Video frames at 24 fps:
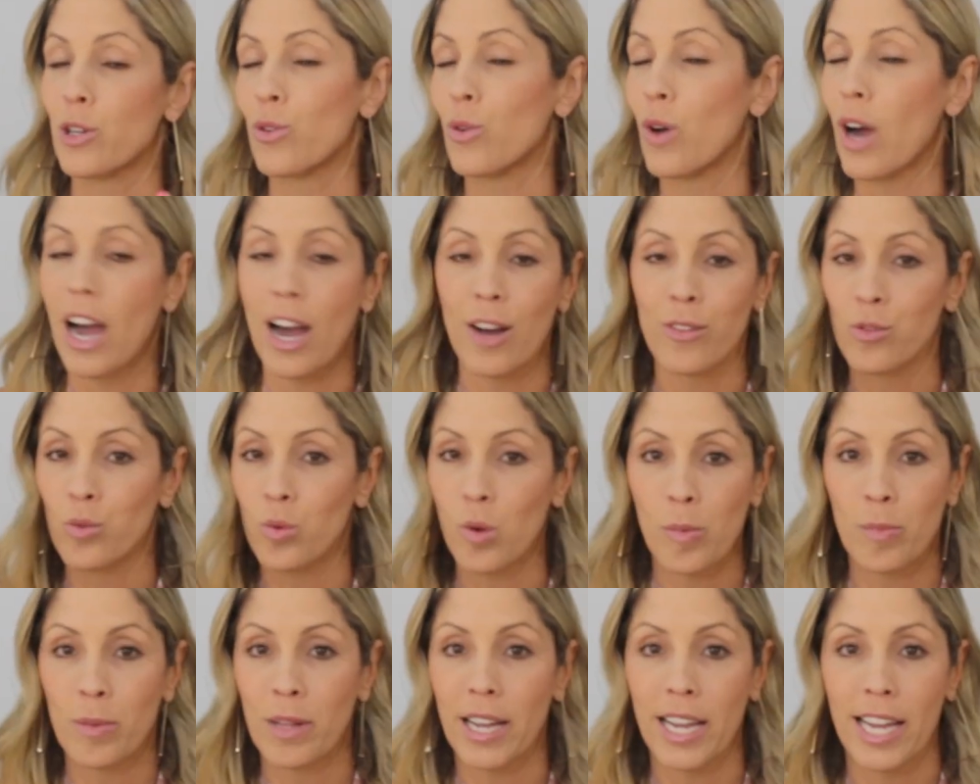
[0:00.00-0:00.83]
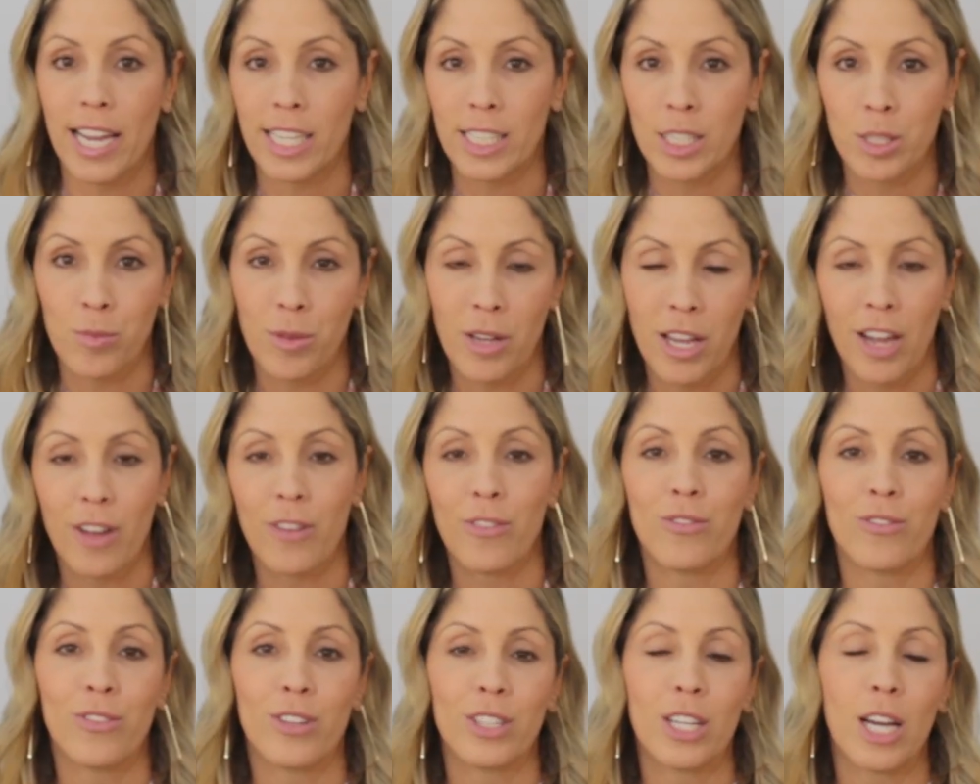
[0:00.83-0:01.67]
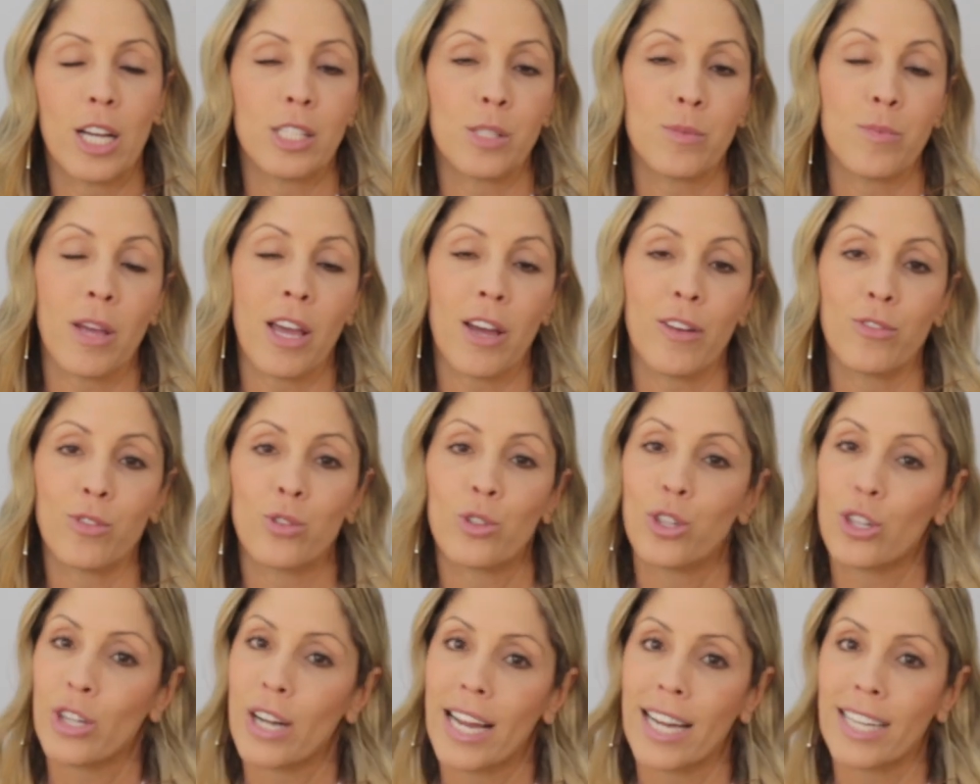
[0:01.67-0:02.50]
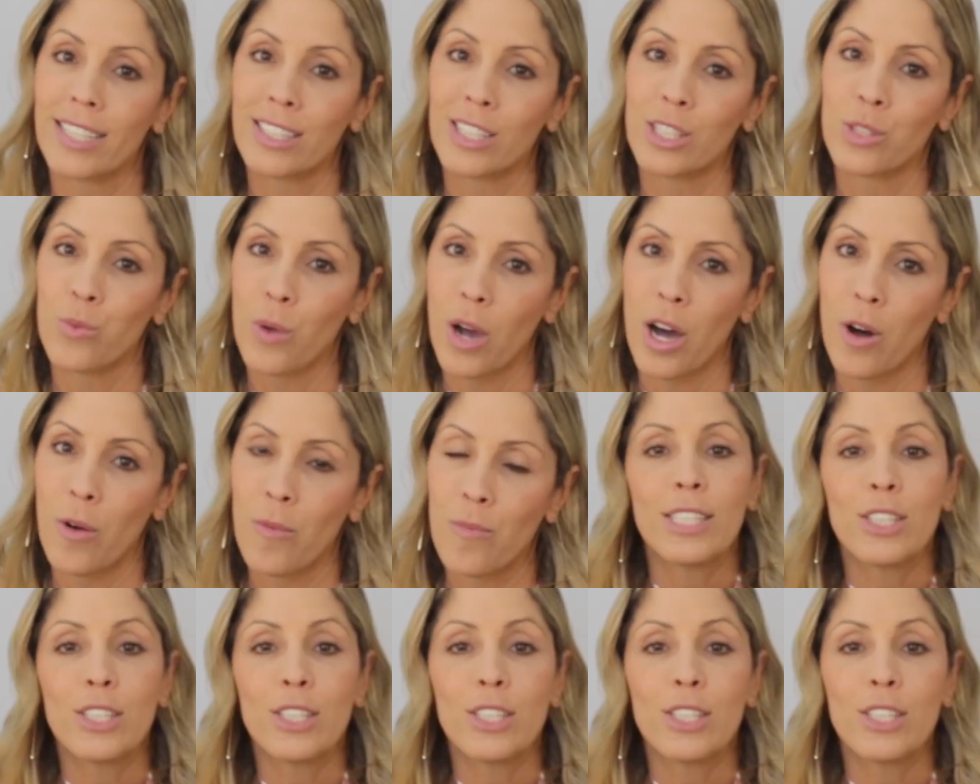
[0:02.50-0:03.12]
you have to apply SPF to your hands as well.